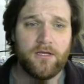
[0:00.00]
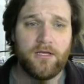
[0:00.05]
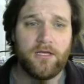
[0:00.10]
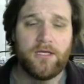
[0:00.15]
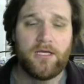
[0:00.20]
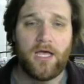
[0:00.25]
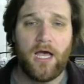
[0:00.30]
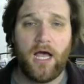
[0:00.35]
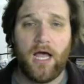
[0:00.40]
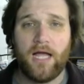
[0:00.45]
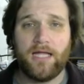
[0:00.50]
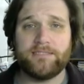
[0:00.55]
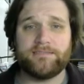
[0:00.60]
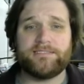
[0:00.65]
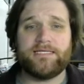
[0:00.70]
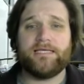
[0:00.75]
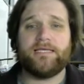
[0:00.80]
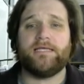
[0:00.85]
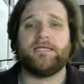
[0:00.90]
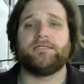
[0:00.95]

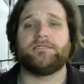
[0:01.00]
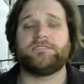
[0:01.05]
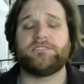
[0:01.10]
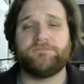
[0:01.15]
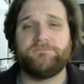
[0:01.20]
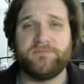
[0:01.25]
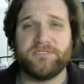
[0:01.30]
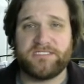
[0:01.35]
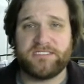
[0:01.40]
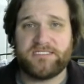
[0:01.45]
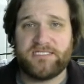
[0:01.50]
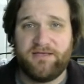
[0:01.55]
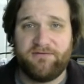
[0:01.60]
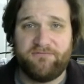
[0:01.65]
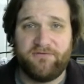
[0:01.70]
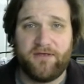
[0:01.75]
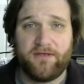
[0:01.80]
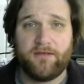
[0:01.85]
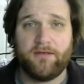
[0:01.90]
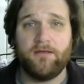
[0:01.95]
Content
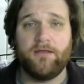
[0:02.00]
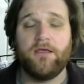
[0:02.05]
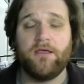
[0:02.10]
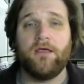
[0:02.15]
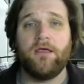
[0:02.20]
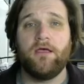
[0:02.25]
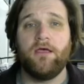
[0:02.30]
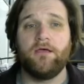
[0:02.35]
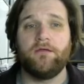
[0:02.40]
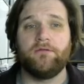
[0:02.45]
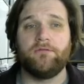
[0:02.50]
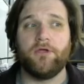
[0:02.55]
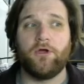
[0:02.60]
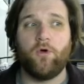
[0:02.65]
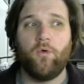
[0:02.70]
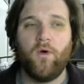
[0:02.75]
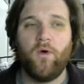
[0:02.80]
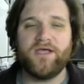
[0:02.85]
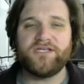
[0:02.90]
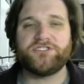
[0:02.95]
specific. The
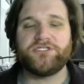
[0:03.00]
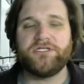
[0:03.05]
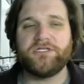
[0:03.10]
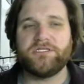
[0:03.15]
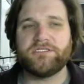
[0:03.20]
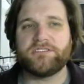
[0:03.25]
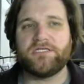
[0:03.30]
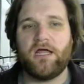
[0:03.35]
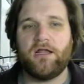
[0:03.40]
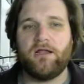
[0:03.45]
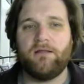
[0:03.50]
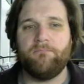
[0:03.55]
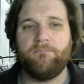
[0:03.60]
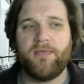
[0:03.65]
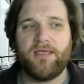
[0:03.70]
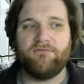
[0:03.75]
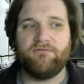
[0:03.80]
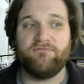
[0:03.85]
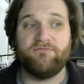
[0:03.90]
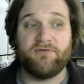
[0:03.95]
question is going to
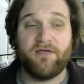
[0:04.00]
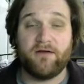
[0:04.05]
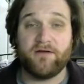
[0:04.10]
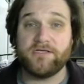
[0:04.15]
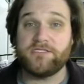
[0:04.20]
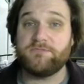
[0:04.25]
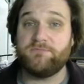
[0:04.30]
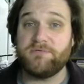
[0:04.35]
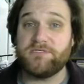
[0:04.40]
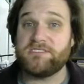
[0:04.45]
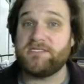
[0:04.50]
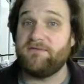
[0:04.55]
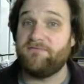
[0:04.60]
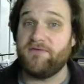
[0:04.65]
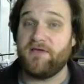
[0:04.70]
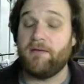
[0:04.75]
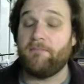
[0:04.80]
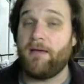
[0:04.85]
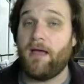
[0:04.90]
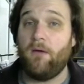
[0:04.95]
be very
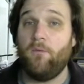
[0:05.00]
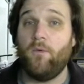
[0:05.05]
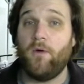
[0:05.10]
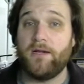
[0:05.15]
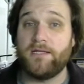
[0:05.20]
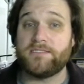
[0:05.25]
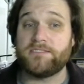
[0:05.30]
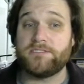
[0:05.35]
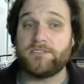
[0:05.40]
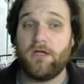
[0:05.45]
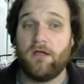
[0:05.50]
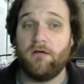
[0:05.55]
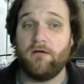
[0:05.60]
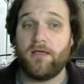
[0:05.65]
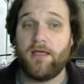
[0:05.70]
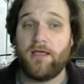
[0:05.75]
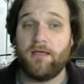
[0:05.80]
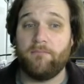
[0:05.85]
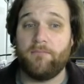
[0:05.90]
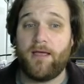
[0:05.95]
specific about what it's
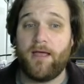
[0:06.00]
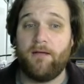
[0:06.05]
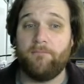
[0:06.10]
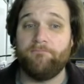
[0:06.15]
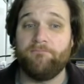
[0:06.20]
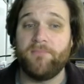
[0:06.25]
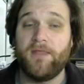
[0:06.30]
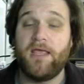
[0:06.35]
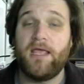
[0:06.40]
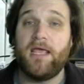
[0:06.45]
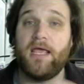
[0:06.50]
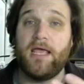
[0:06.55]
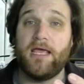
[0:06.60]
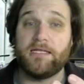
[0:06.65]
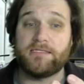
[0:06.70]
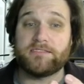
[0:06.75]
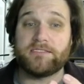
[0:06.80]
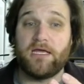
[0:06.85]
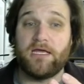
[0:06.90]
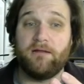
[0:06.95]
talking about.
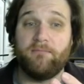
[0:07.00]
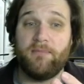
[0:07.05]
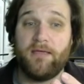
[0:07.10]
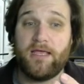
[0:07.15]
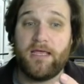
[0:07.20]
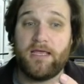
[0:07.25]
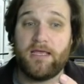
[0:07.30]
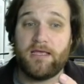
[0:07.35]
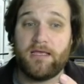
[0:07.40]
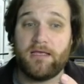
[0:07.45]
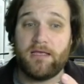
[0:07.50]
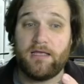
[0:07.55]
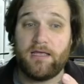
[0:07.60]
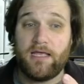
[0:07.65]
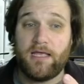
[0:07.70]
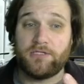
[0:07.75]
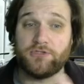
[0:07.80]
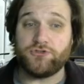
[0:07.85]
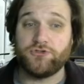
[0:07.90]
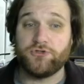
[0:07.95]
It's going to be
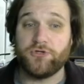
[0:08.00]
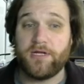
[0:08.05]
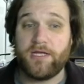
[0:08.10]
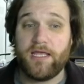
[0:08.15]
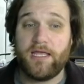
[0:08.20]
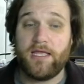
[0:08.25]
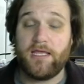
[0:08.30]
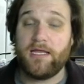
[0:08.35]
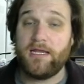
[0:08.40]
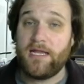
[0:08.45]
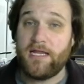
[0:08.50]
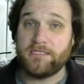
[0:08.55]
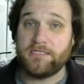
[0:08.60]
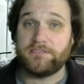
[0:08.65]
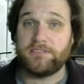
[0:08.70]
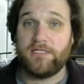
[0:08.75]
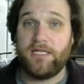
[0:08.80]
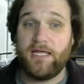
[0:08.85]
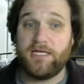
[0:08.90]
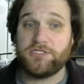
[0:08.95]
intriguing and
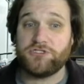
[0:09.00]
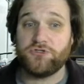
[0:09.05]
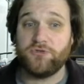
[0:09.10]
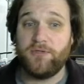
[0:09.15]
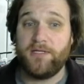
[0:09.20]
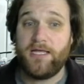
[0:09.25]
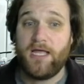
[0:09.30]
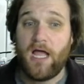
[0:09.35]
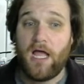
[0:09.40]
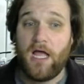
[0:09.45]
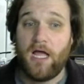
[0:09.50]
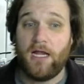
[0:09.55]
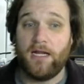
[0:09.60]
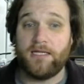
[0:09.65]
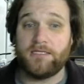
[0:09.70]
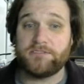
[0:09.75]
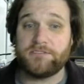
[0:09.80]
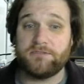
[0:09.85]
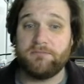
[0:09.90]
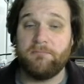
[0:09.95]
intellectually
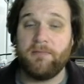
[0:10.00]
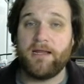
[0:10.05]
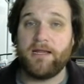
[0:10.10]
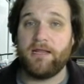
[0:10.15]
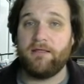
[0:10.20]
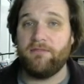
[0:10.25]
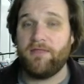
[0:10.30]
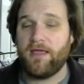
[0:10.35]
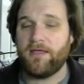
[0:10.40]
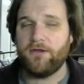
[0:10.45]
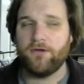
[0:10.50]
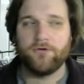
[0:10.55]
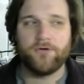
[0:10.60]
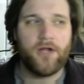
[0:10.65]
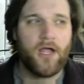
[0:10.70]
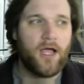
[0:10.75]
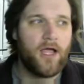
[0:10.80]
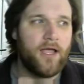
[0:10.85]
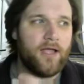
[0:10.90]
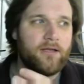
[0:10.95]
honest, meaning that you're
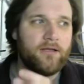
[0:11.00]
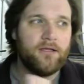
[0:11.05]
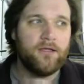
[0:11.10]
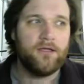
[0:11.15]
not